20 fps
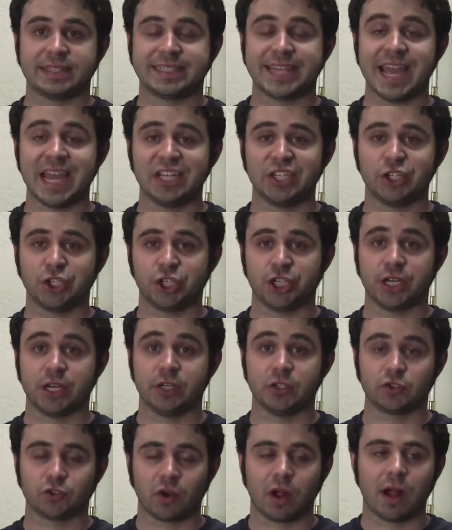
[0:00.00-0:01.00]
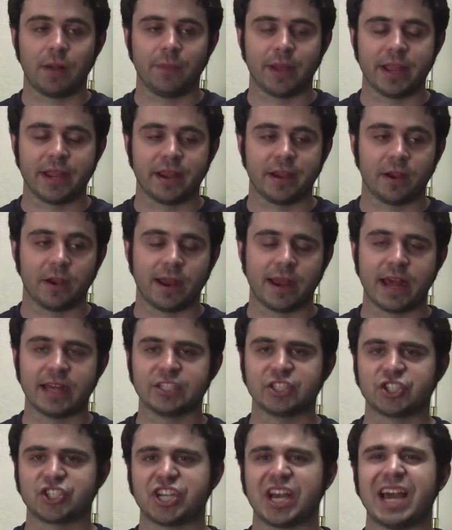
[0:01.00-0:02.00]
tension and drama here, and
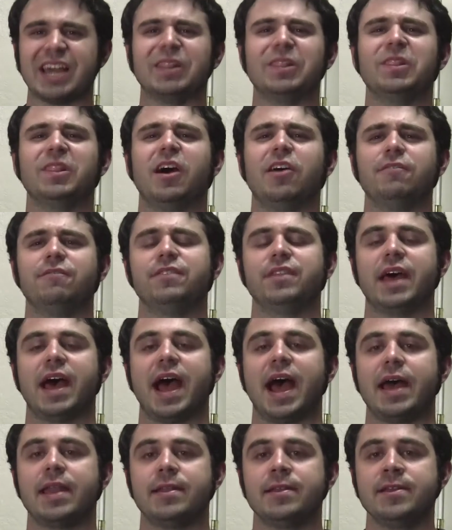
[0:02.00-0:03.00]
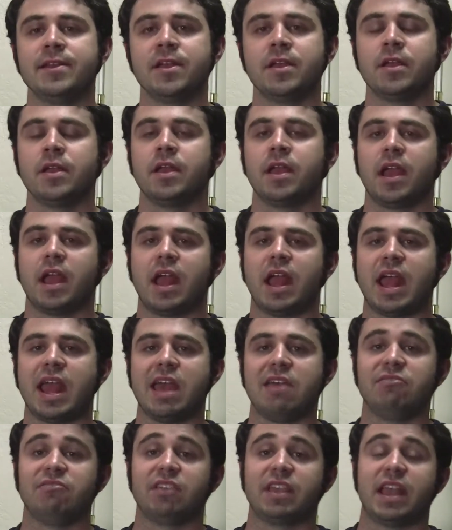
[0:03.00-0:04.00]
I love that.
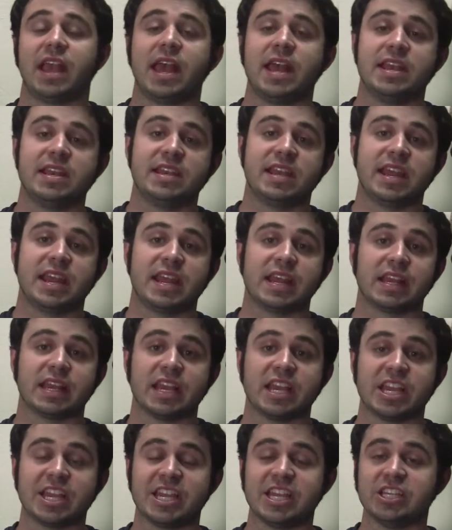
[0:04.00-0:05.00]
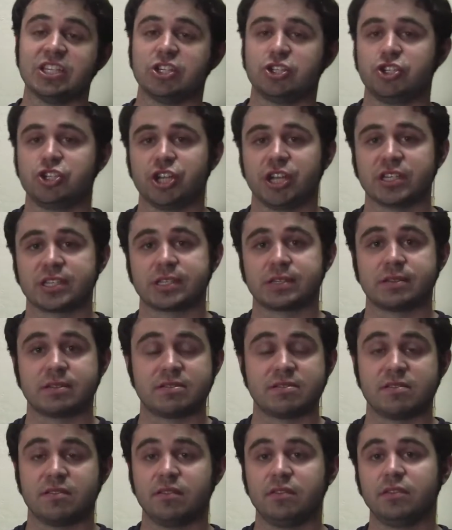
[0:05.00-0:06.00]
And the ending is just
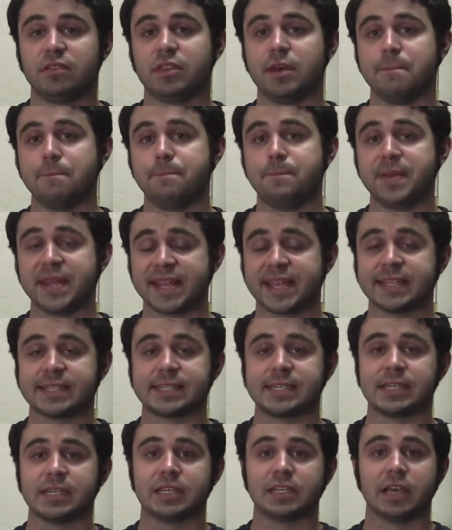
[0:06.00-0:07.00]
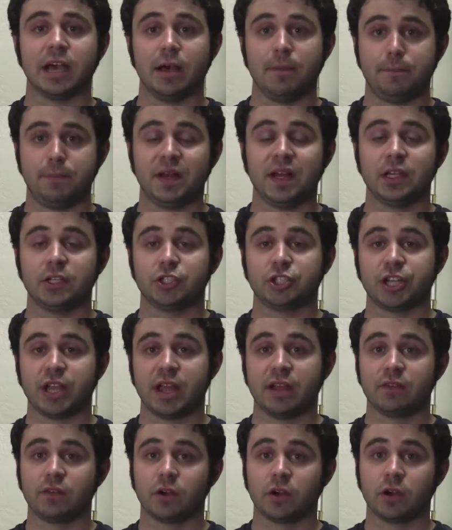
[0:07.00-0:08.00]
the biggest gut punch
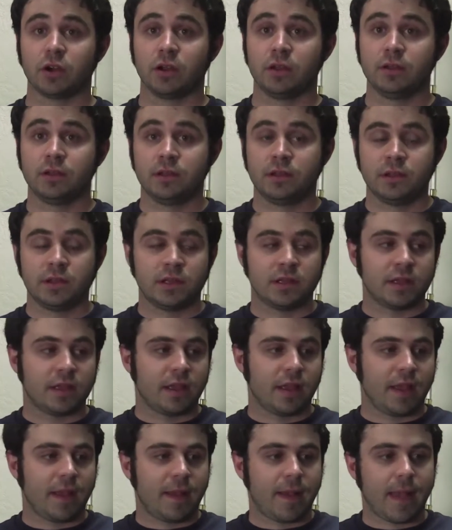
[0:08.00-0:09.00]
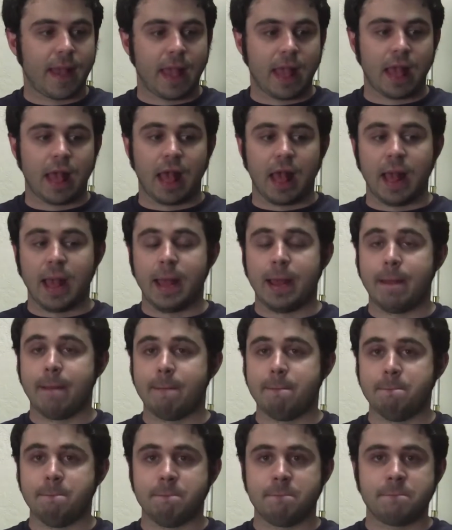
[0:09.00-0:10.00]
ever.
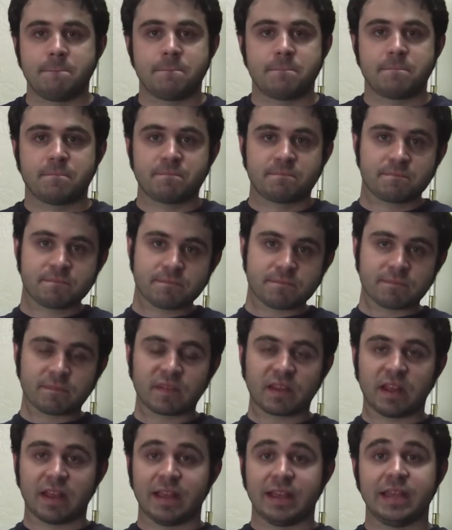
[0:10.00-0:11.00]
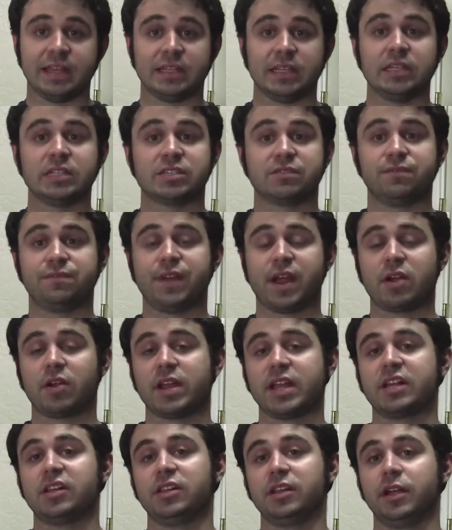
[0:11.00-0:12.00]
And it's
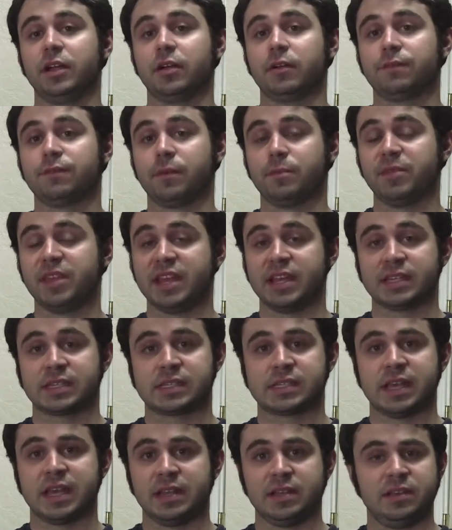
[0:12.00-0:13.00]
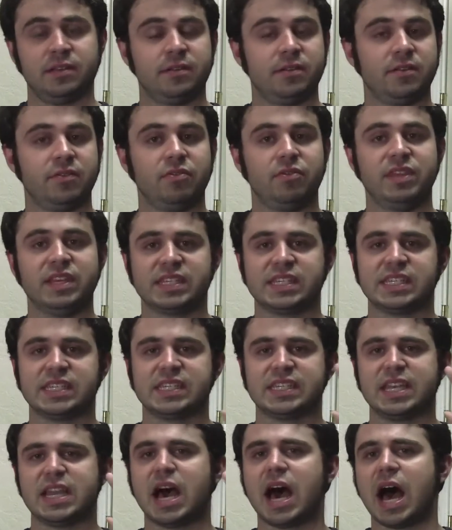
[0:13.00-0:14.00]
very clear from this that this
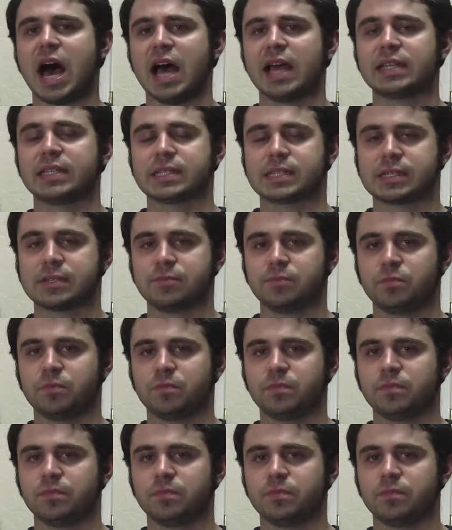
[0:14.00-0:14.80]
is not